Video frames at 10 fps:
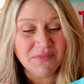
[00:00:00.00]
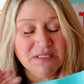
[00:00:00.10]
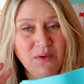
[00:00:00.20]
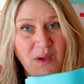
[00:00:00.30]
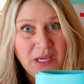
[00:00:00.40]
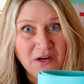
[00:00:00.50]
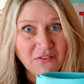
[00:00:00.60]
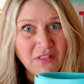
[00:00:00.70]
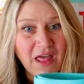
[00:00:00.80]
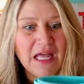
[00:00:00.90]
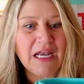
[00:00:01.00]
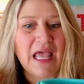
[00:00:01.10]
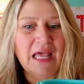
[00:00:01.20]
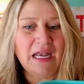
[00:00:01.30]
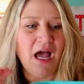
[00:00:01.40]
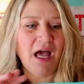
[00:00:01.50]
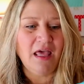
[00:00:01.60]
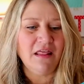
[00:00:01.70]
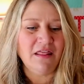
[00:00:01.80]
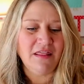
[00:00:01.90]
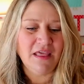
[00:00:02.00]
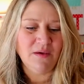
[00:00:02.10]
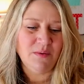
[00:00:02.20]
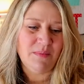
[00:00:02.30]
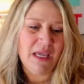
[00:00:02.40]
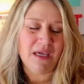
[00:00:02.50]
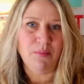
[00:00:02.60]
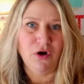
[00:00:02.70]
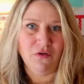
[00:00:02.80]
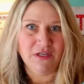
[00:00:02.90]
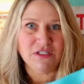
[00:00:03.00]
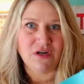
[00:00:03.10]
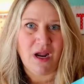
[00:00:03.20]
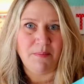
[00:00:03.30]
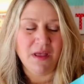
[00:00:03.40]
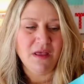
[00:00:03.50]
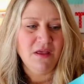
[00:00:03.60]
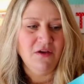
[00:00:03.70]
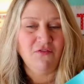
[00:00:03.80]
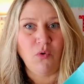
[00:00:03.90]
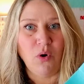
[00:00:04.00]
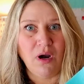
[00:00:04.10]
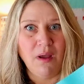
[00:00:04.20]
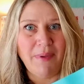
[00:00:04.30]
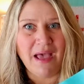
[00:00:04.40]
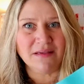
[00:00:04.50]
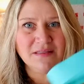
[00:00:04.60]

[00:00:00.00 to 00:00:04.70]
so I'm here for that, and I think it would make a perfect strap for a bag.